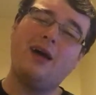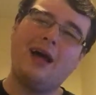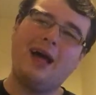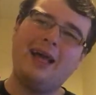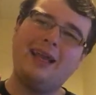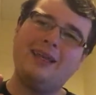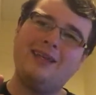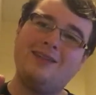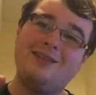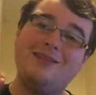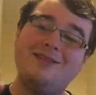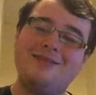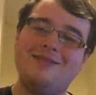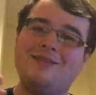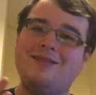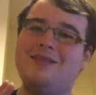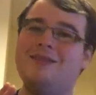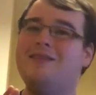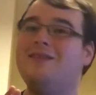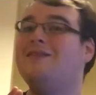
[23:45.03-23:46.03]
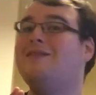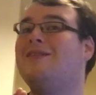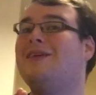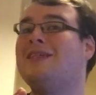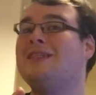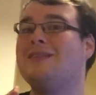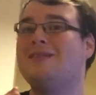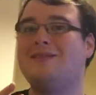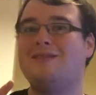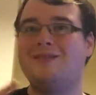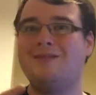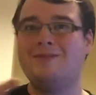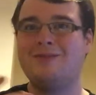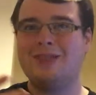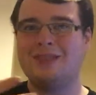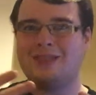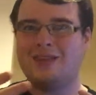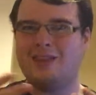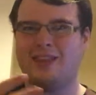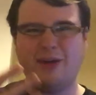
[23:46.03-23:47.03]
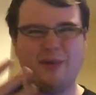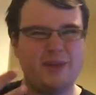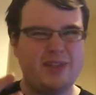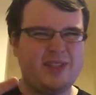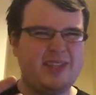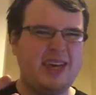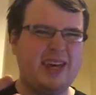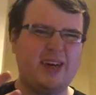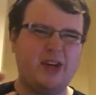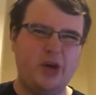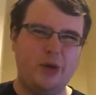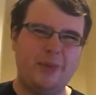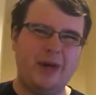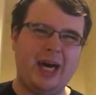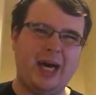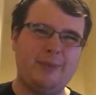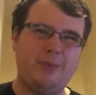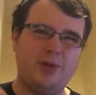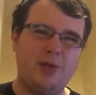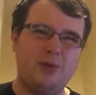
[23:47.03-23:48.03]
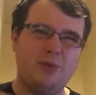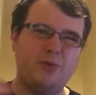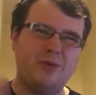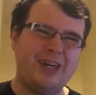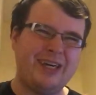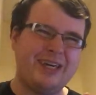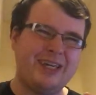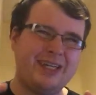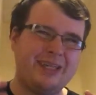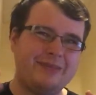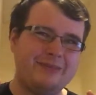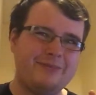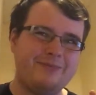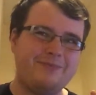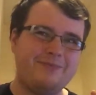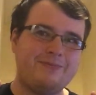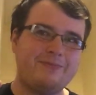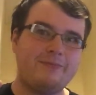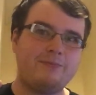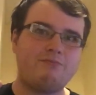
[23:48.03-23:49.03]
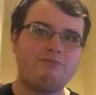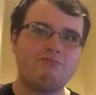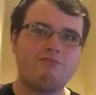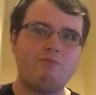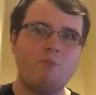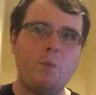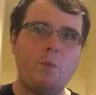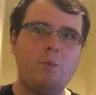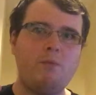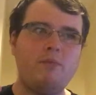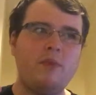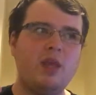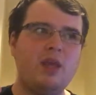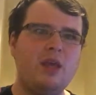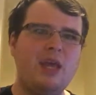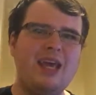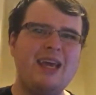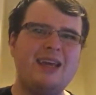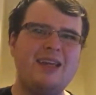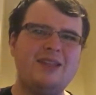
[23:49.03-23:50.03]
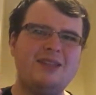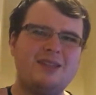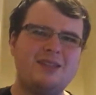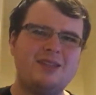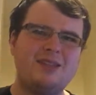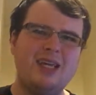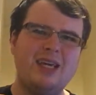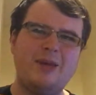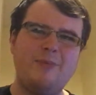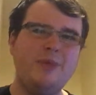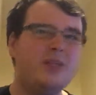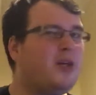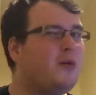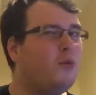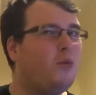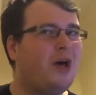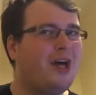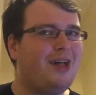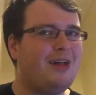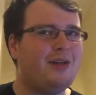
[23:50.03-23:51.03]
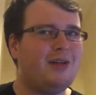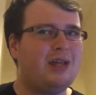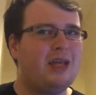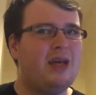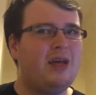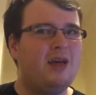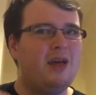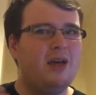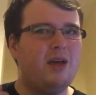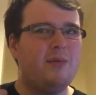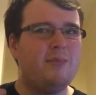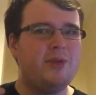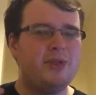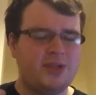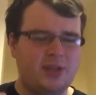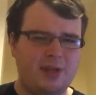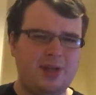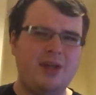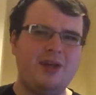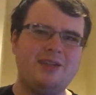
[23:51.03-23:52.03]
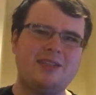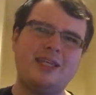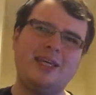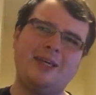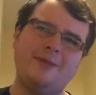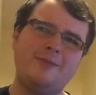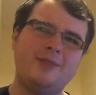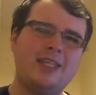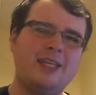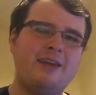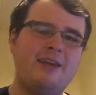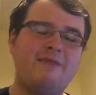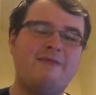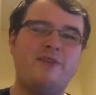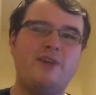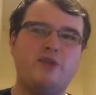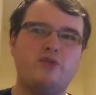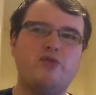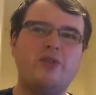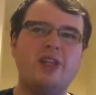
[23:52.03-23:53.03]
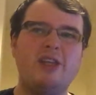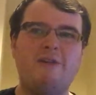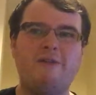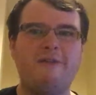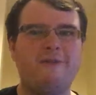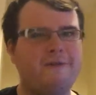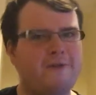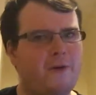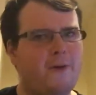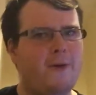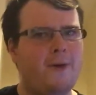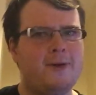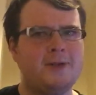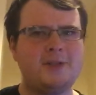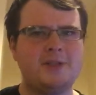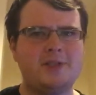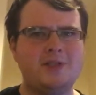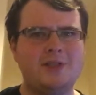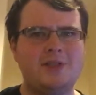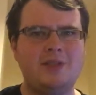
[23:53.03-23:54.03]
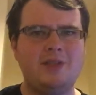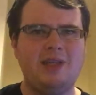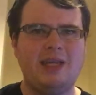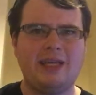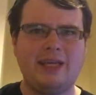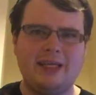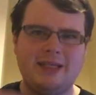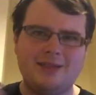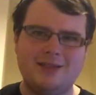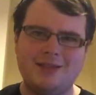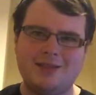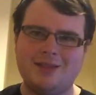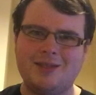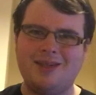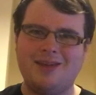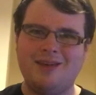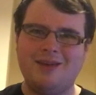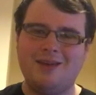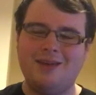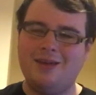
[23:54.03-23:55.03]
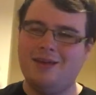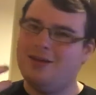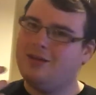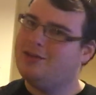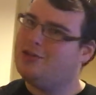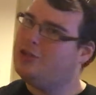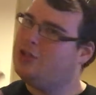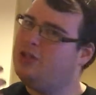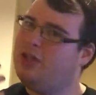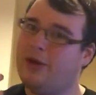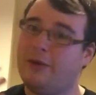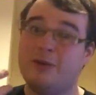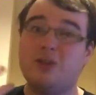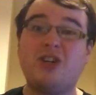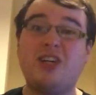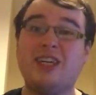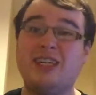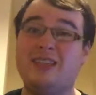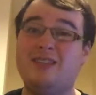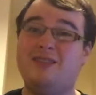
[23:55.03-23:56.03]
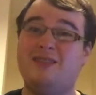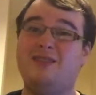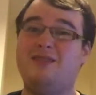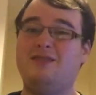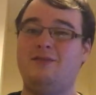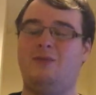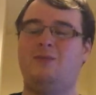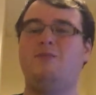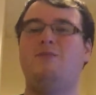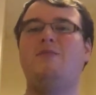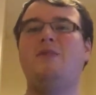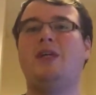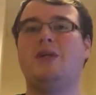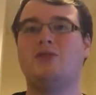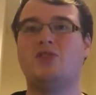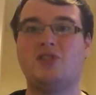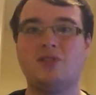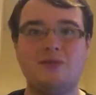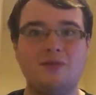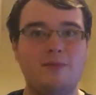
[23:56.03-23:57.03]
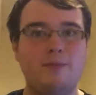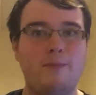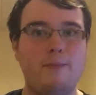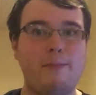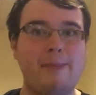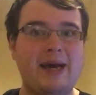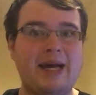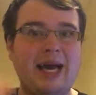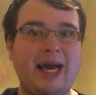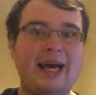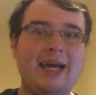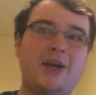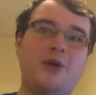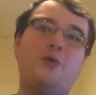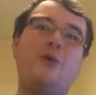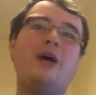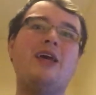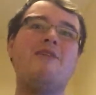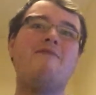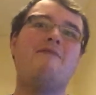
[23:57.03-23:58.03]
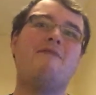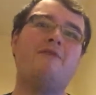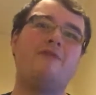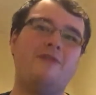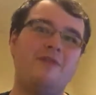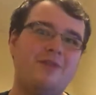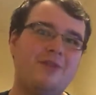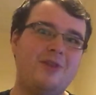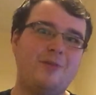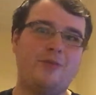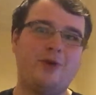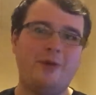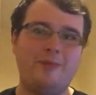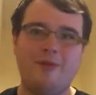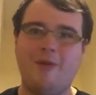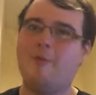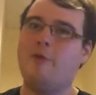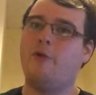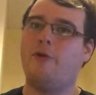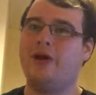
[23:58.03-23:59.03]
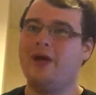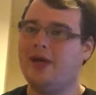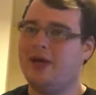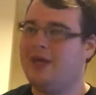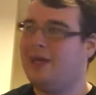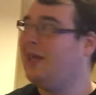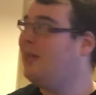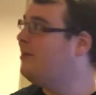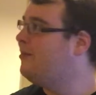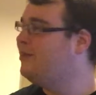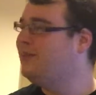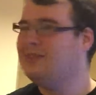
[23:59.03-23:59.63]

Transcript: And there's a thing with technobabble where it can be done well, but a lot of times it feels really forced, like it's trying to just hand wave the problem away.